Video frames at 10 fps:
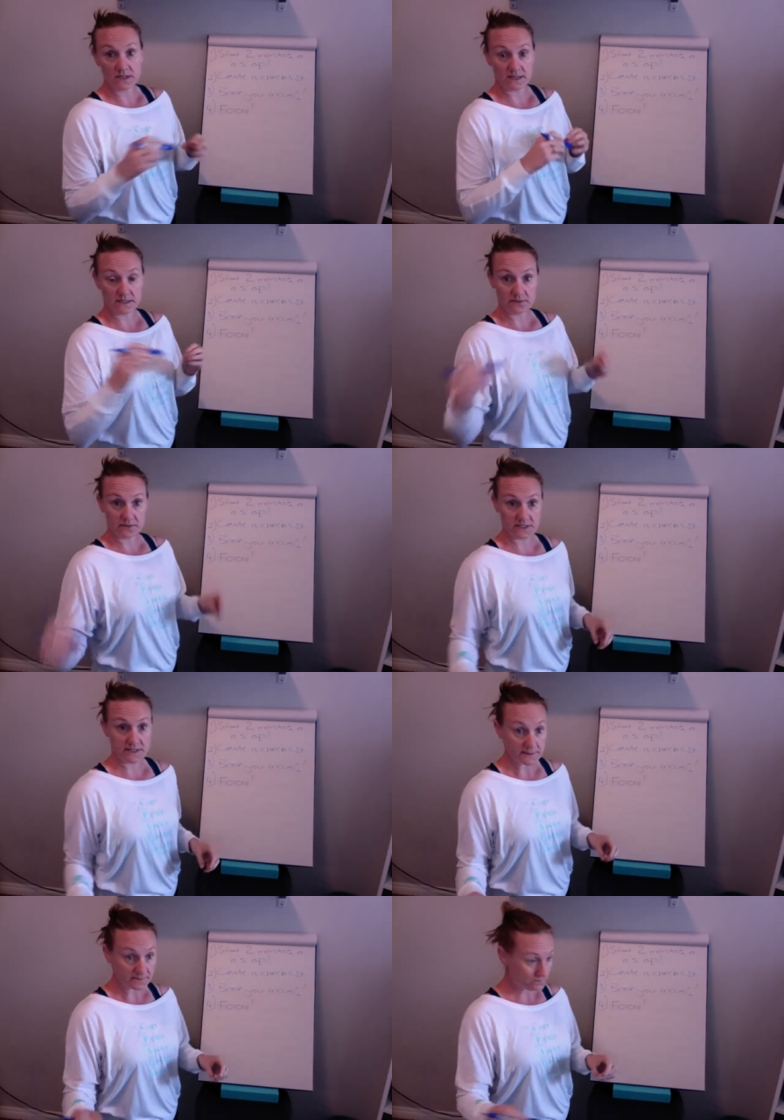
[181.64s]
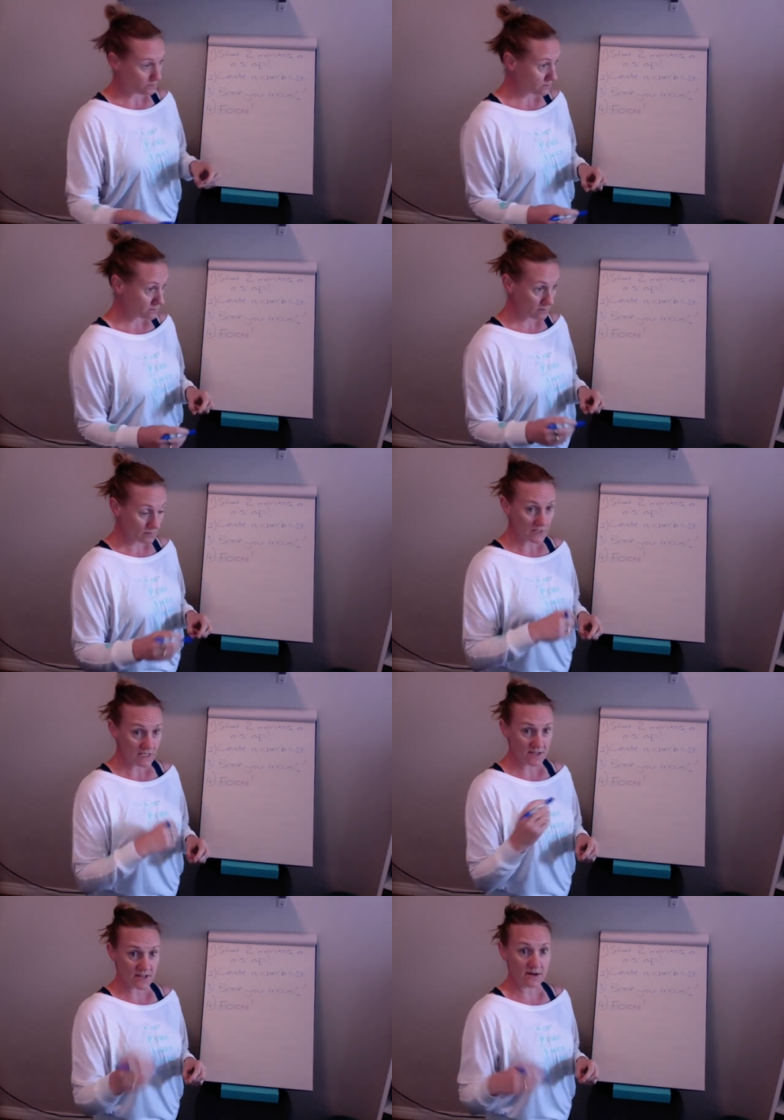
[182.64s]
it in the freezer.
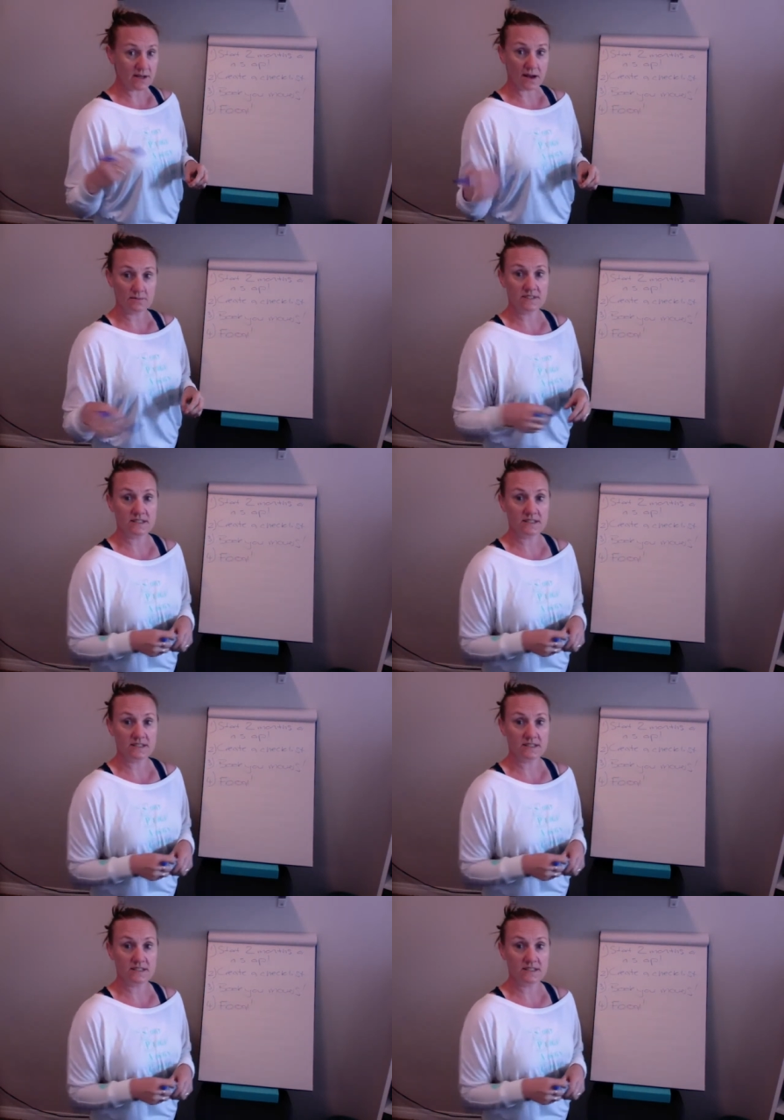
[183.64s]
So then it comes to